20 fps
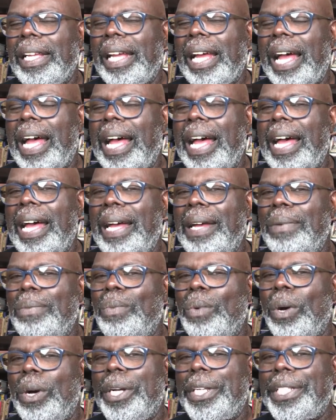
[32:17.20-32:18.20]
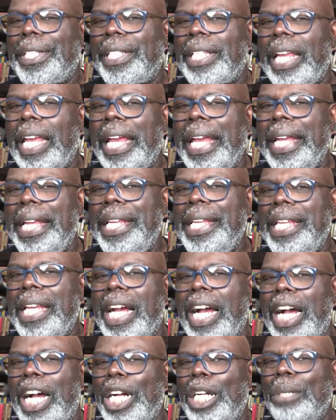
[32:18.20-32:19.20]
I was a
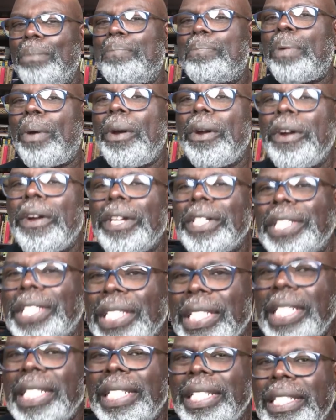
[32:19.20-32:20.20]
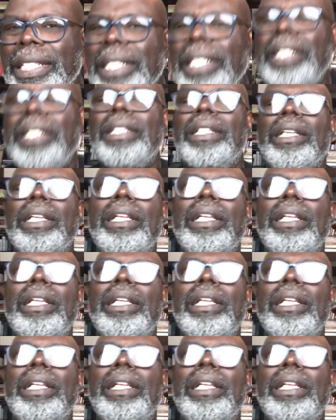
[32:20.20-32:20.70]
young person.